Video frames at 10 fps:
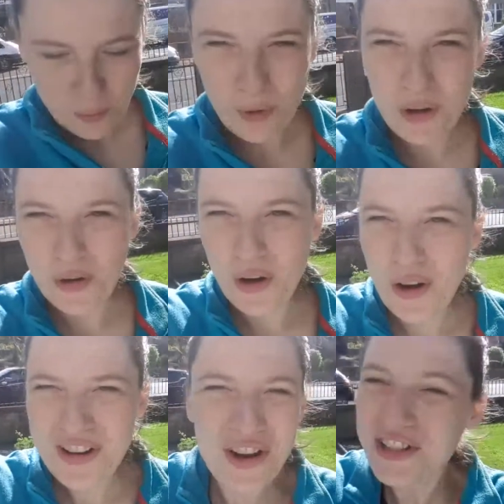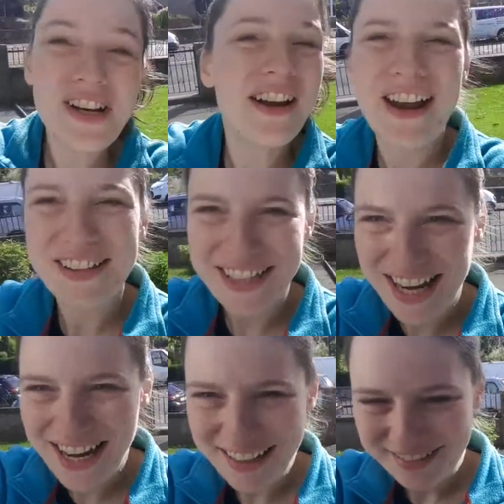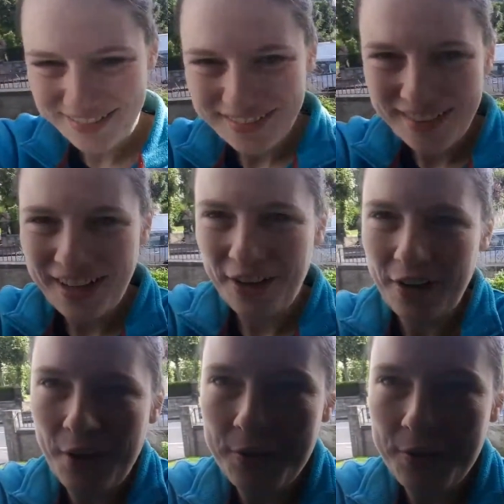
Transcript: work going on. Not in our house today. Our